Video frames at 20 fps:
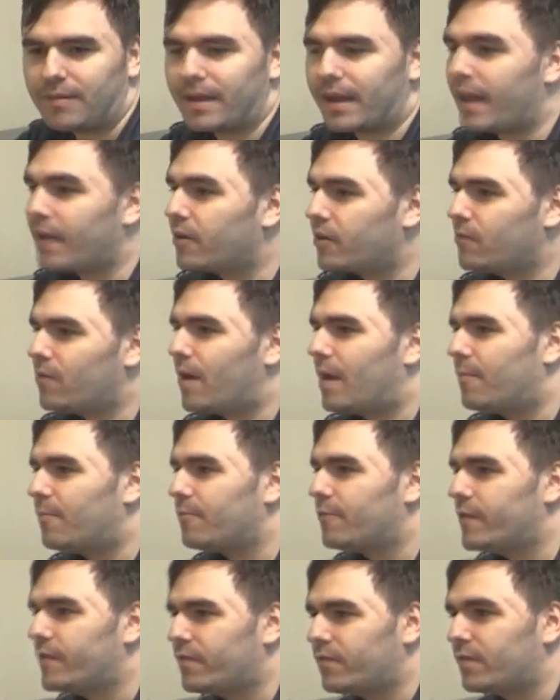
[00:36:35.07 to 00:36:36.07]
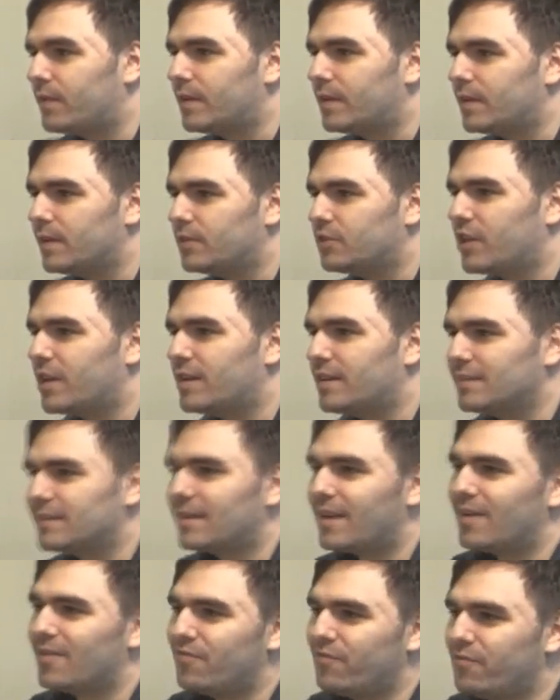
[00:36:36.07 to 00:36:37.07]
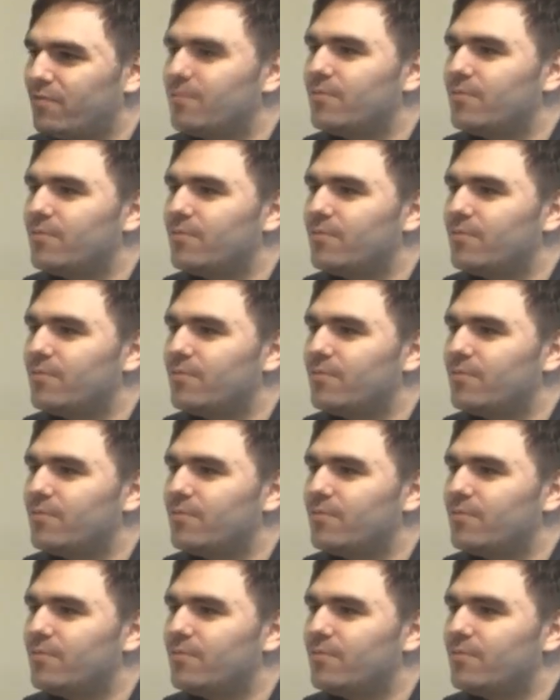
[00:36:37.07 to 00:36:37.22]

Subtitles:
Like I grew up with Chinese kung fu